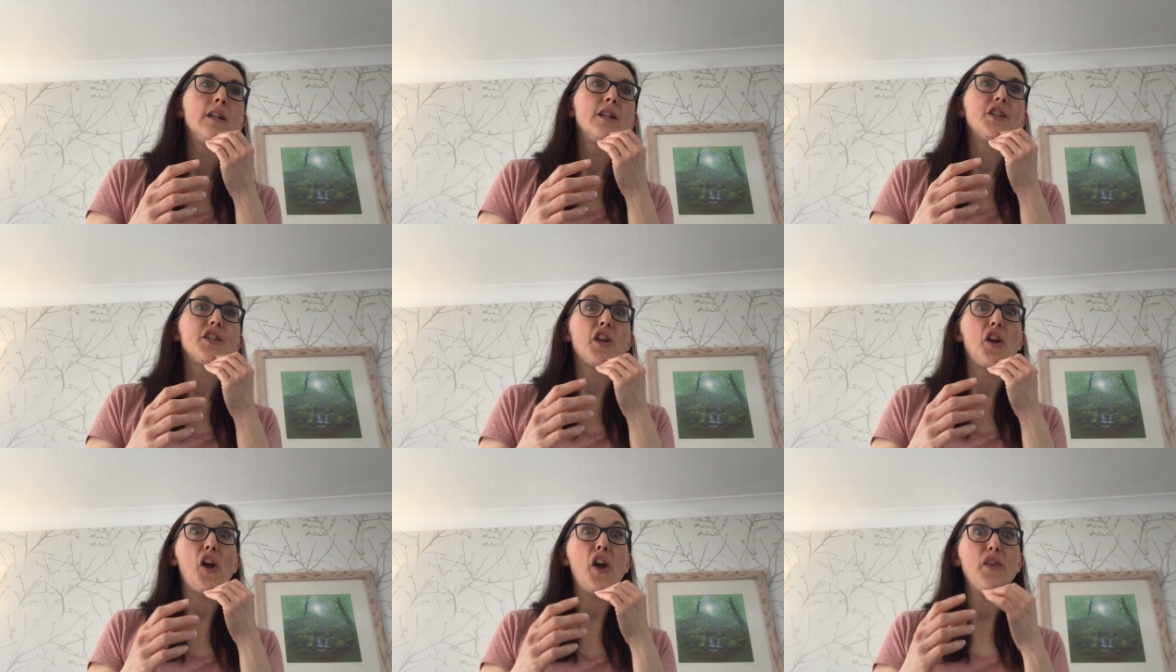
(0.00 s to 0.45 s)

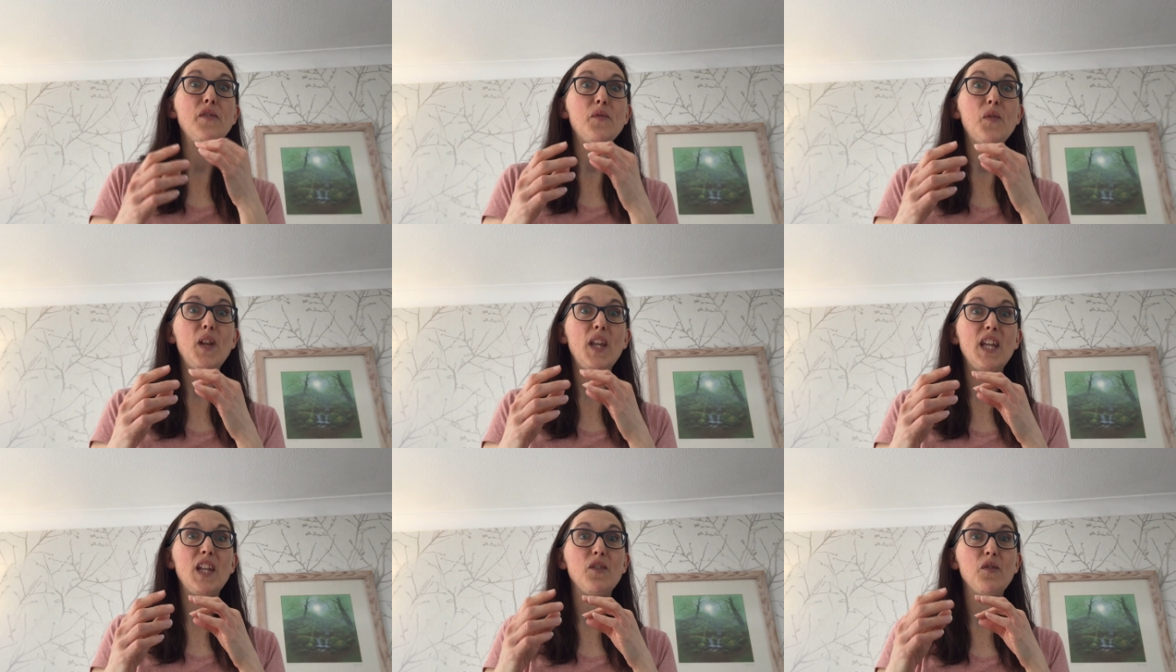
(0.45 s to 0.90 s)
So
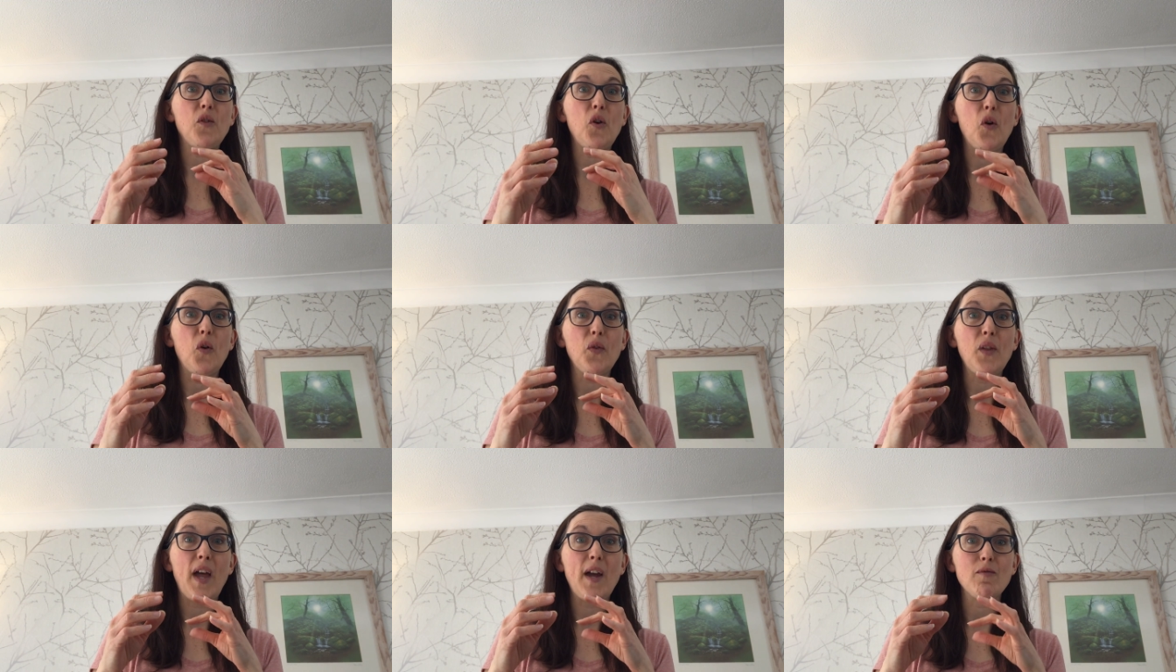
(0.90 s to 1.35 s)
hopefully you've
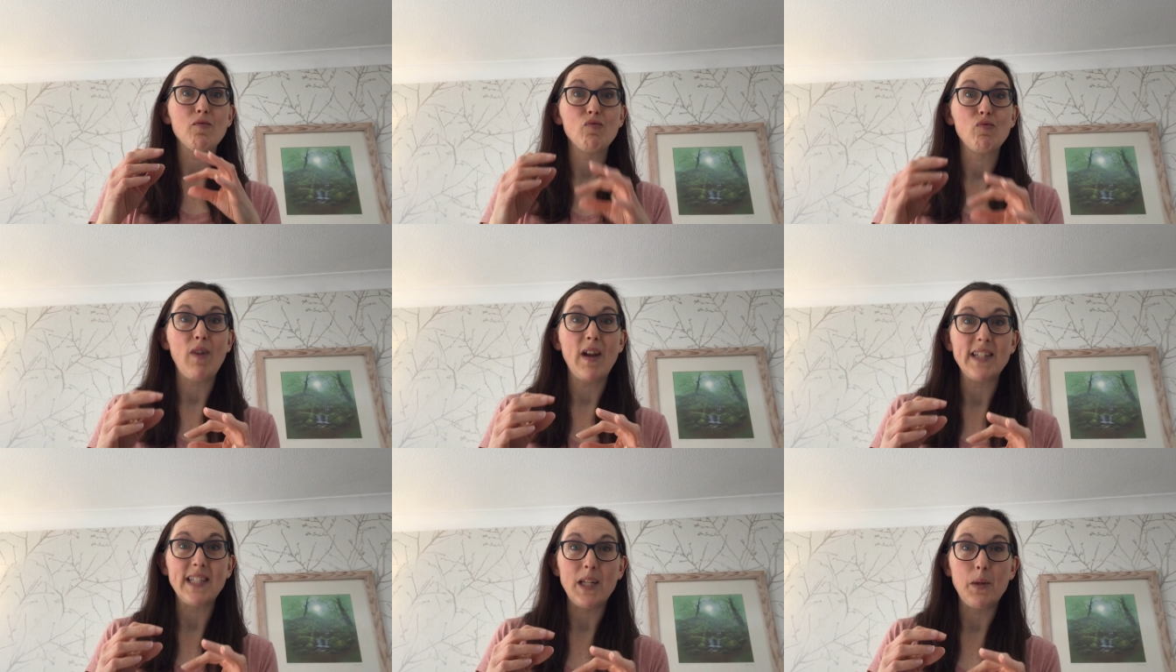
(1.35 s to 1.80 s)
got that
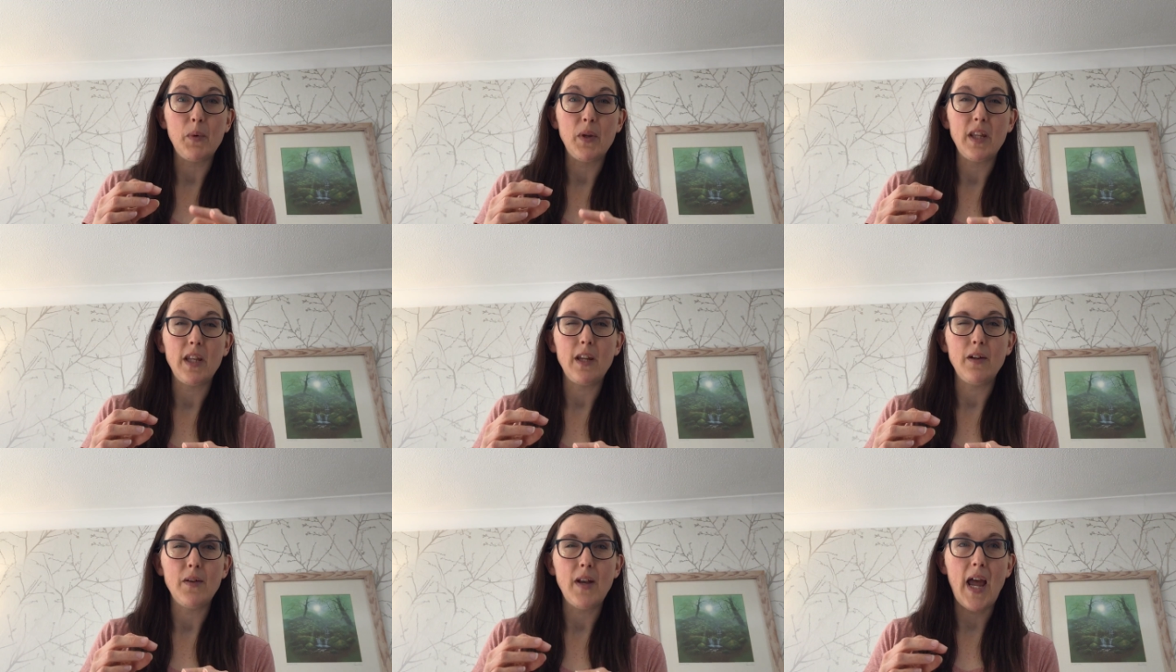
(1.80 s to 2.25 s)
ready
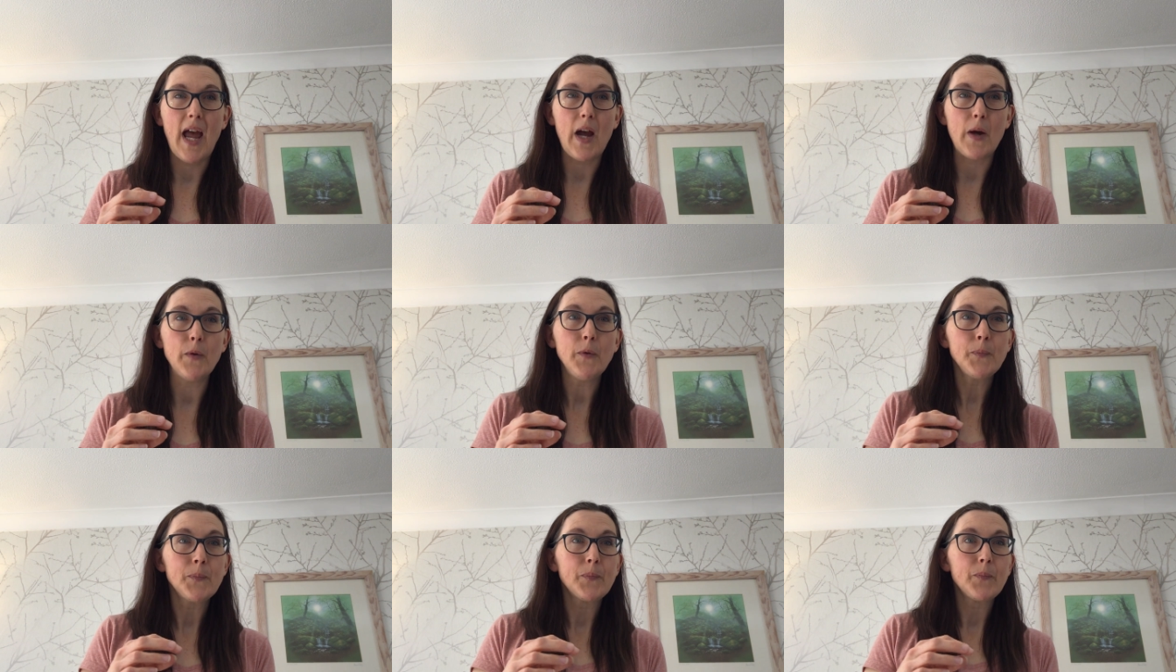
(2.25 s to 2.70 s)
with you
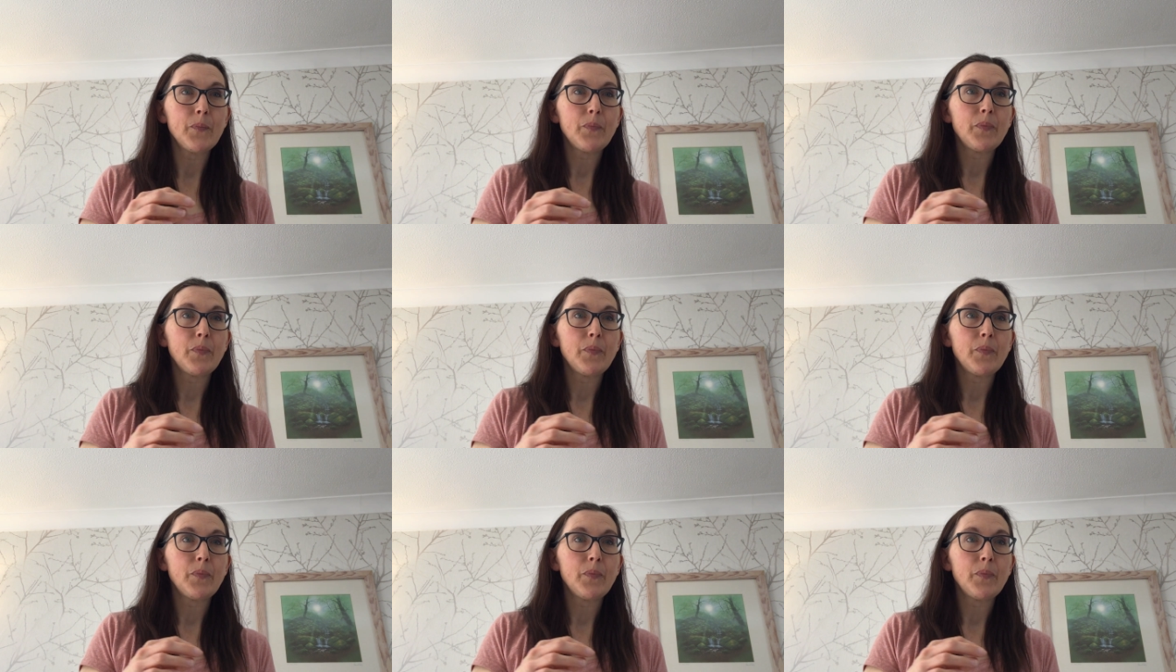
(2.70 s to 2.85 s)
now.